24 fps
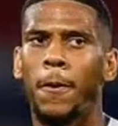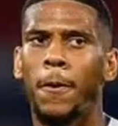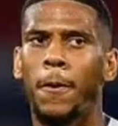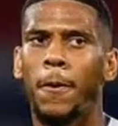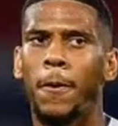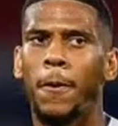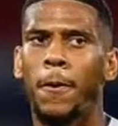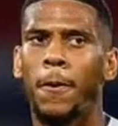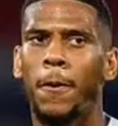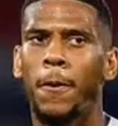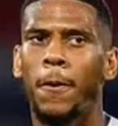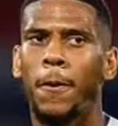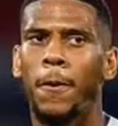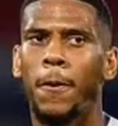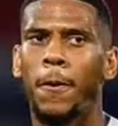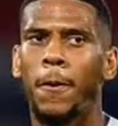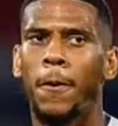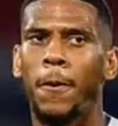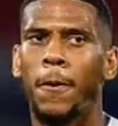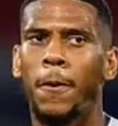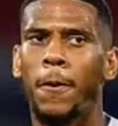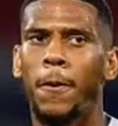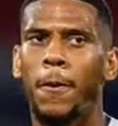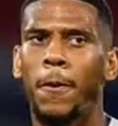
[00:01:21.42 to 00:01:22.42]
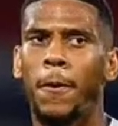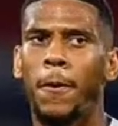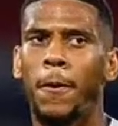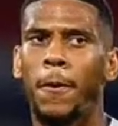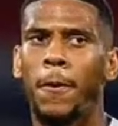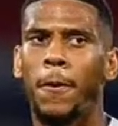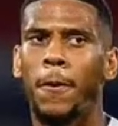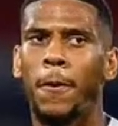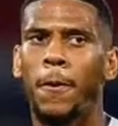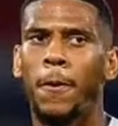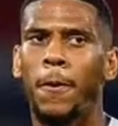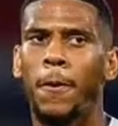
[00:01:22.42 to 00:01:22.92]

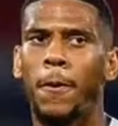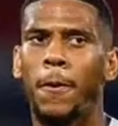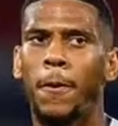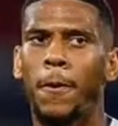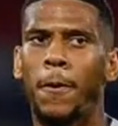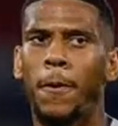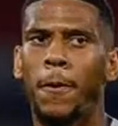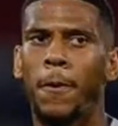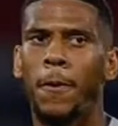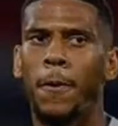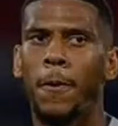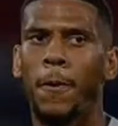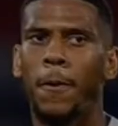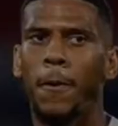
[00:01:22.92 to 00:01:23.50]
No one is speaking in this clip.